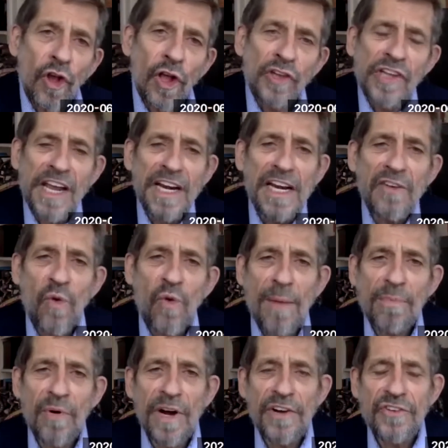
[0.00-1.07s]
tentative
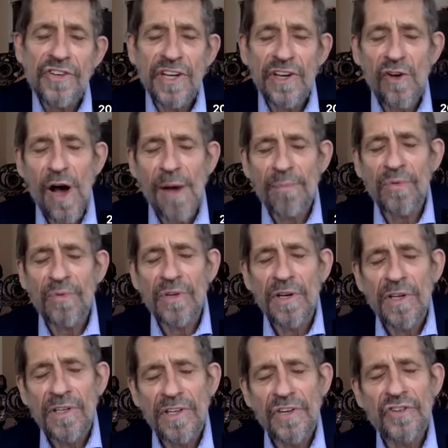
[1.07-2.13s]
cooperation to
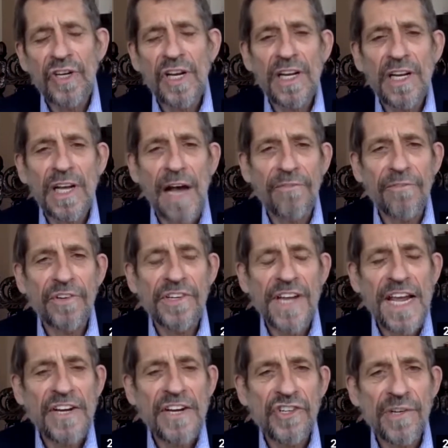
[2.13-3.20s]
competition and
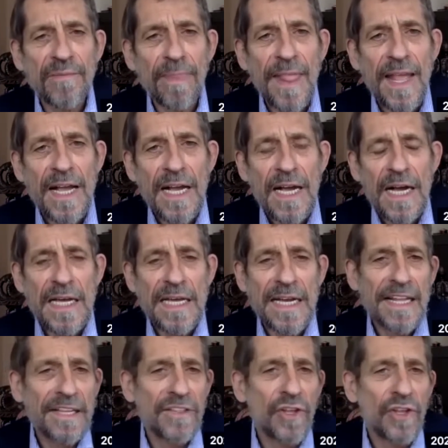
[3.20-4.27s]
confrontation. And I
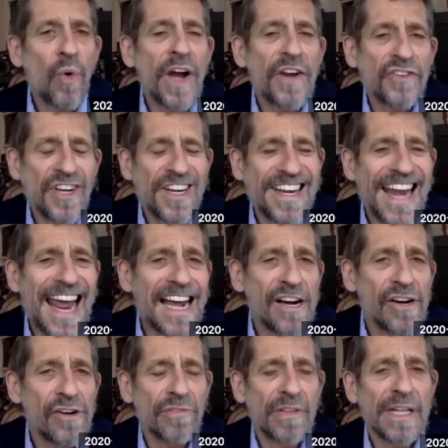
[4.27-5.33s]
think the question
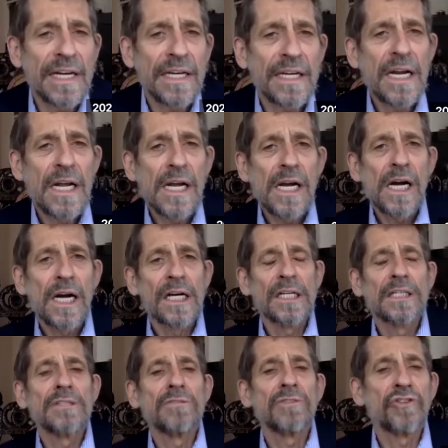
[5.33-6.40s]
now that
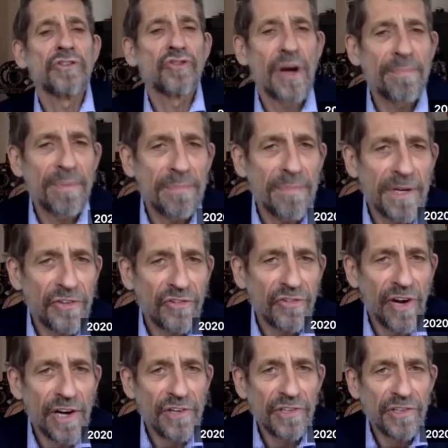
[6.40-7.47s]
the Trump
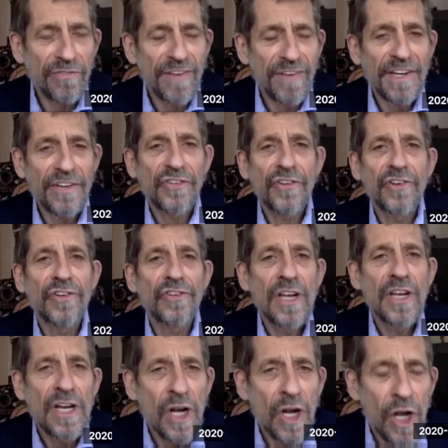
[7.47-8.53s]
administration faces,
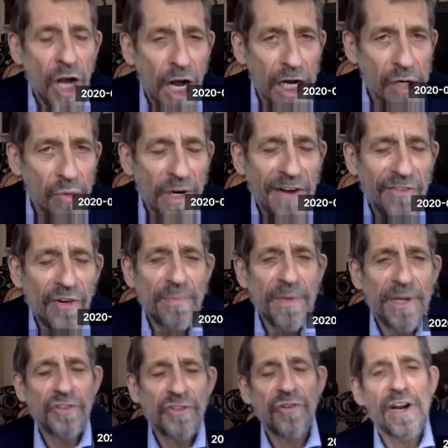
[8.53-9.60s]
whatever
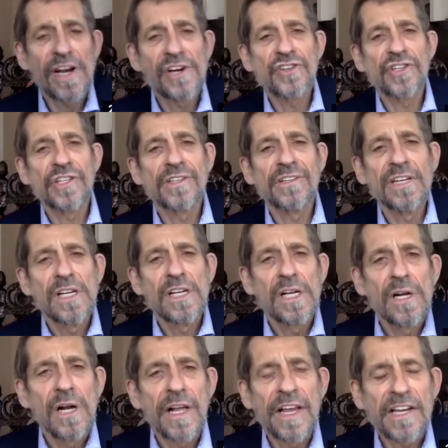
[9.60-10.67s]
administration
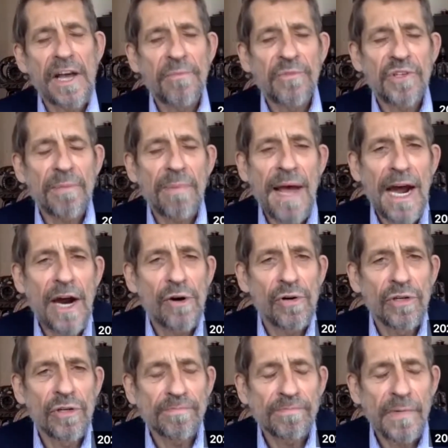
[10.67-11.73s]
that comes to power